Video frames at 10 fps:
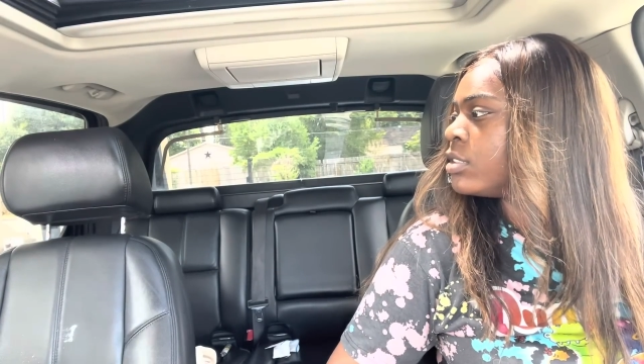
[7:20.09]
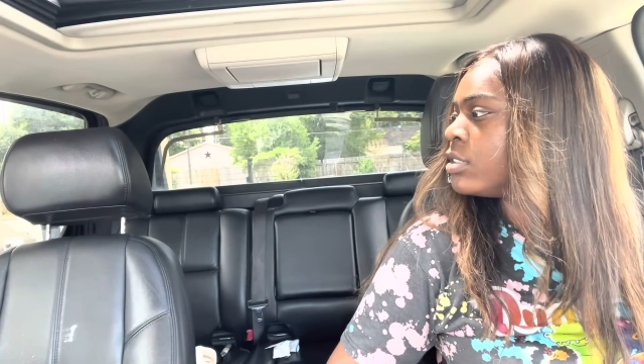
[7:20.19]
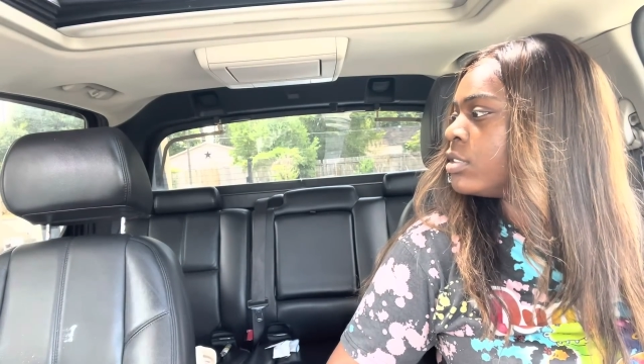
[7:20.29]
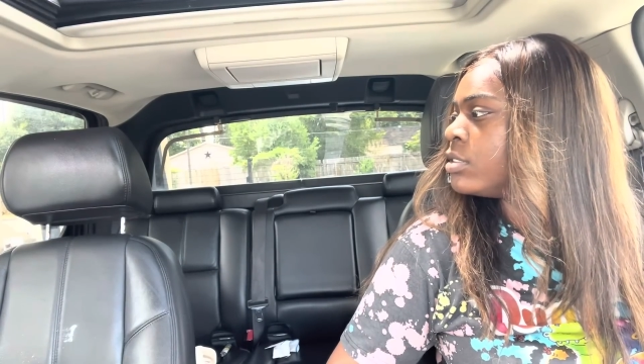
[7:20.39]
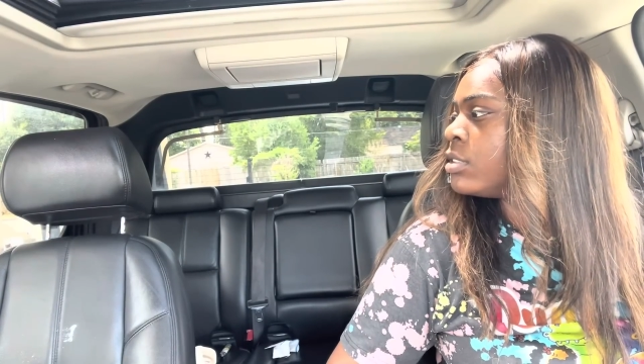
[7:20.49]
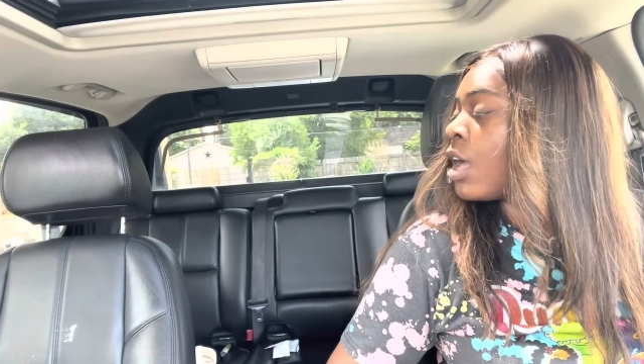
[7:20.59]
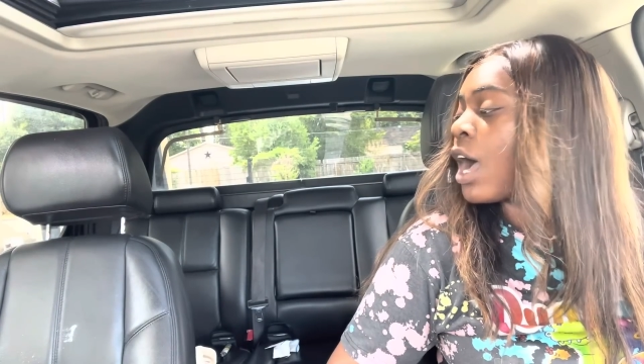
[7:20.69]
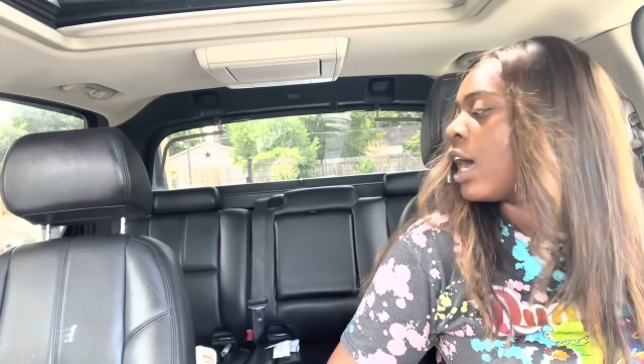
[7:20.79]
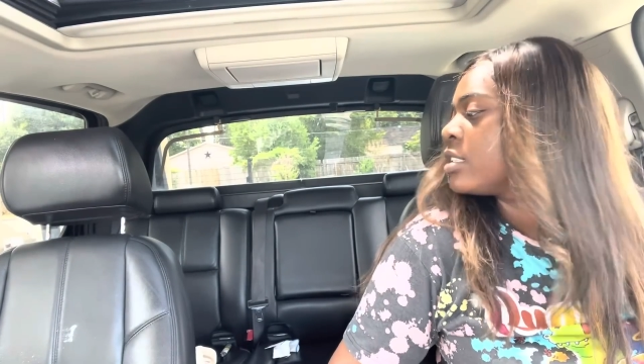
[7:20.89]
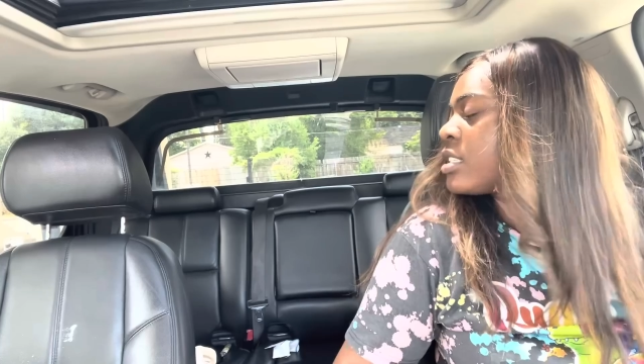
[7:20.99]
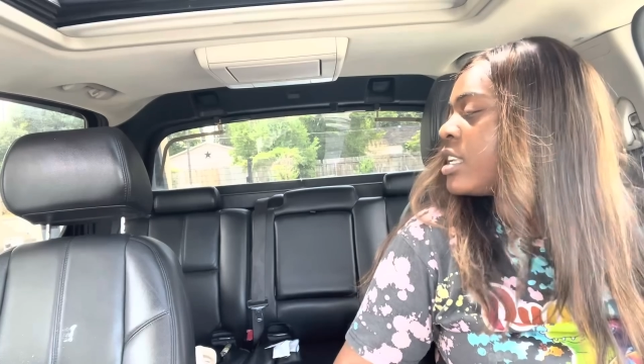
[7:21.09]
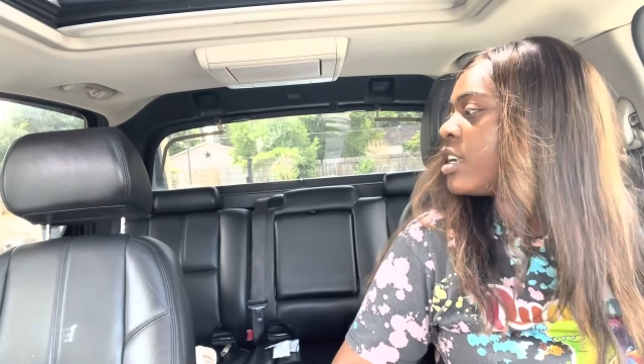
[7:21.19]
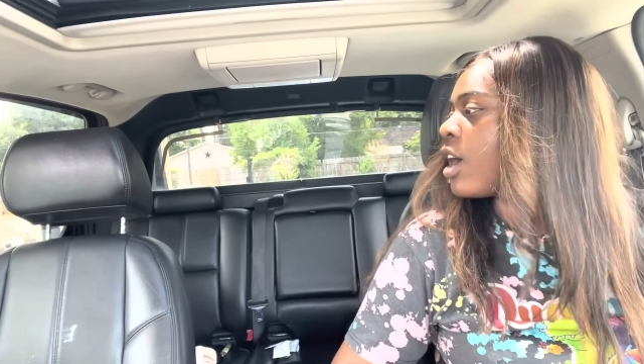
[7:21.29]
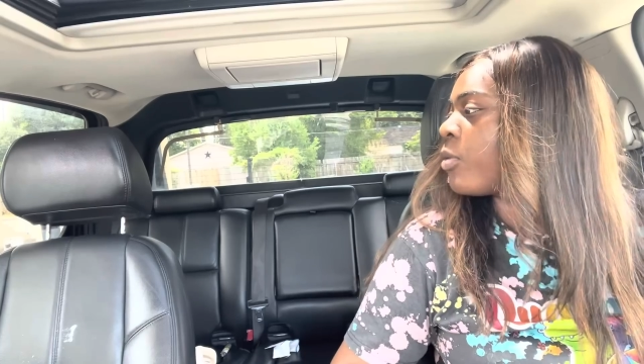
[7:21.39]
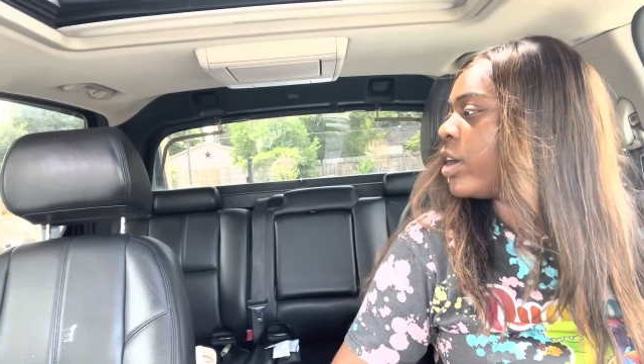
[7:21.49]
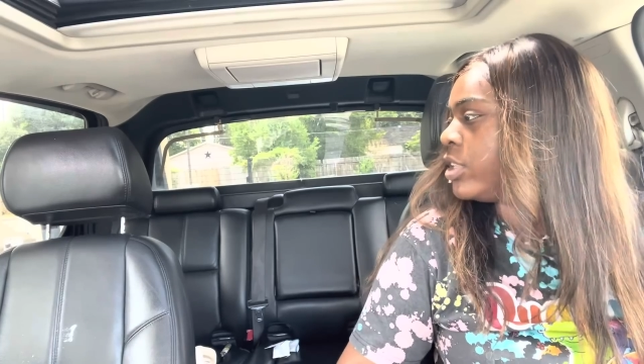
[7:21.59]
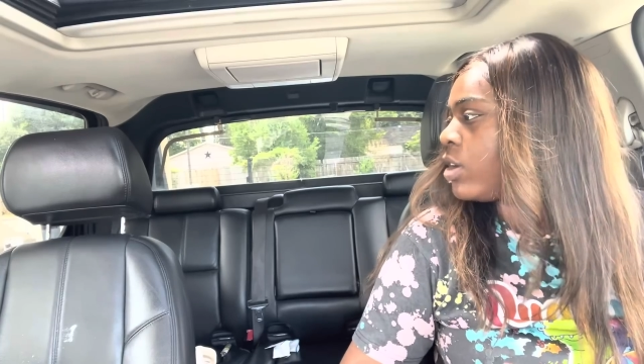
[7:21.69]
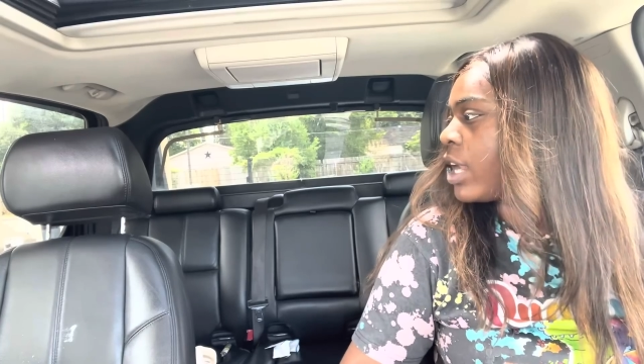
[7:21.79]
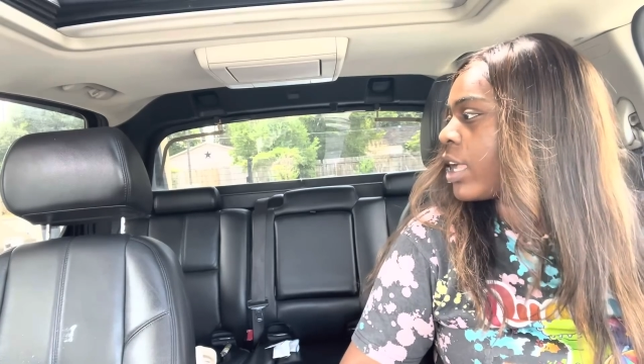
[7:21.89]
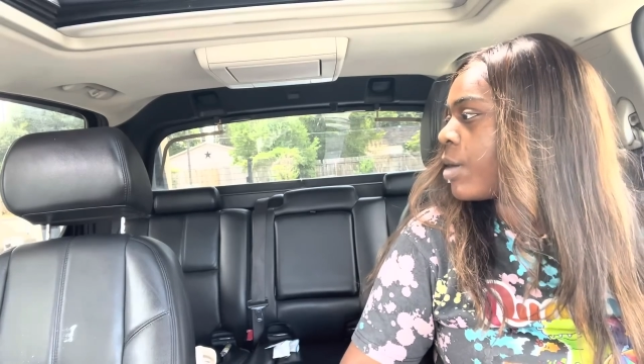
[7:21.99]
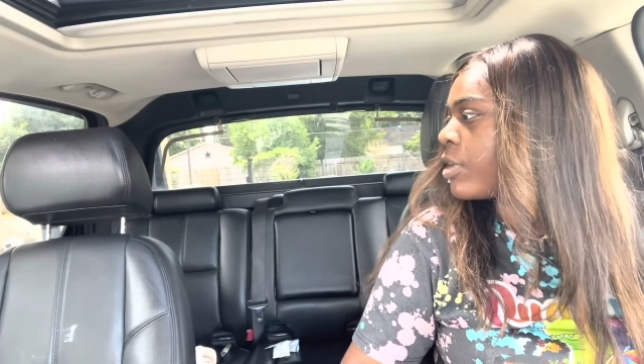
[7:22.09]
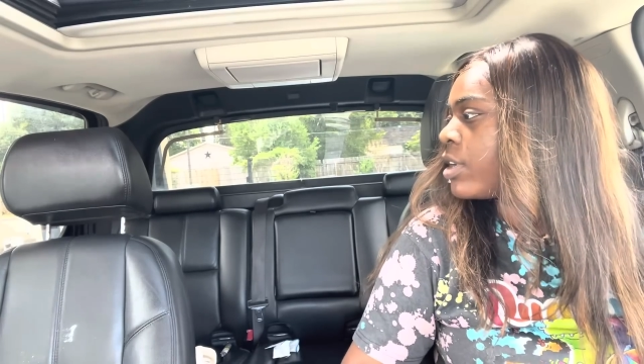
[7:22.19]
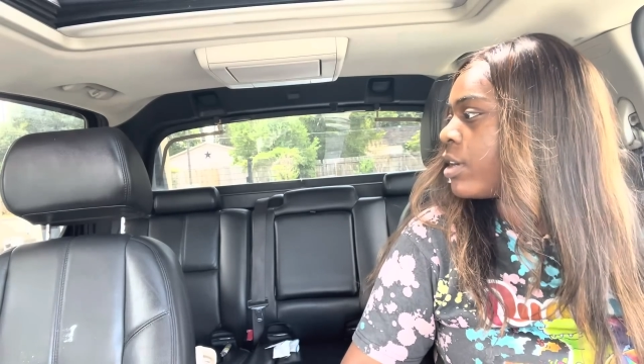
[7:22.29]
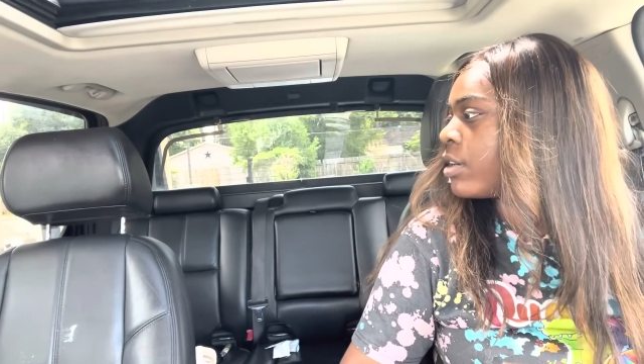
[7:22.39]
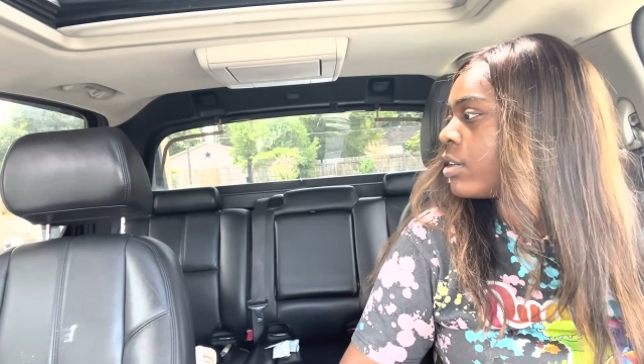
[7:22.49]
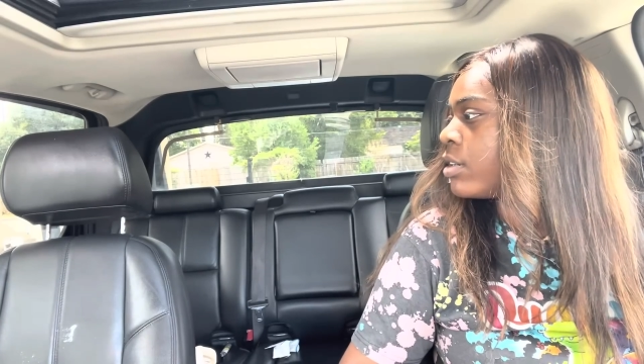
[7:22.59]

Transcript: Come on! I seen it already. You got a camera in here?